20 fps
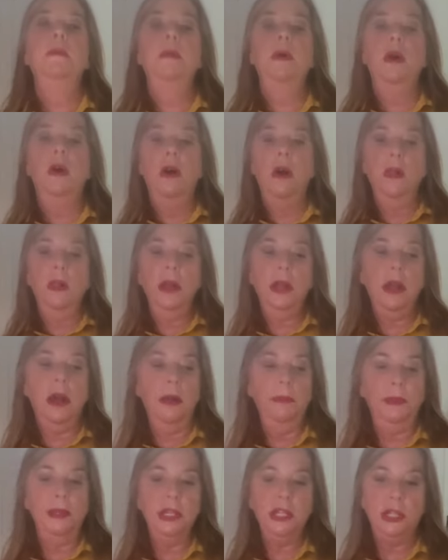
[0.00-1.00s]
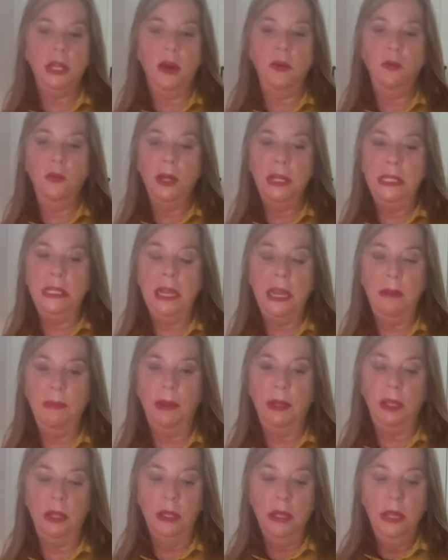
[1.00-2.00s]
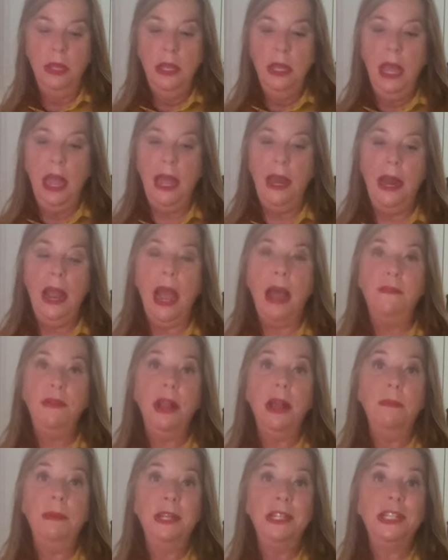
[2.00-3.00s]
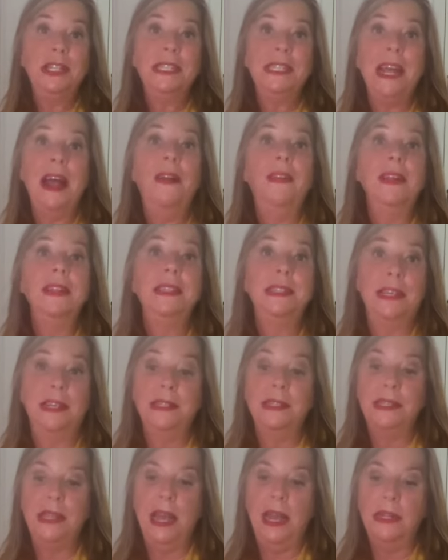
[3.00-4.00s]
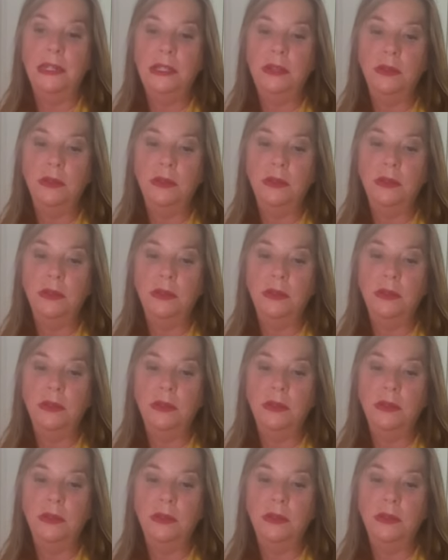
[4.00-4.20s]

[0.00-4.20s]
all accomplished on one table, and having a bunch of salads does that.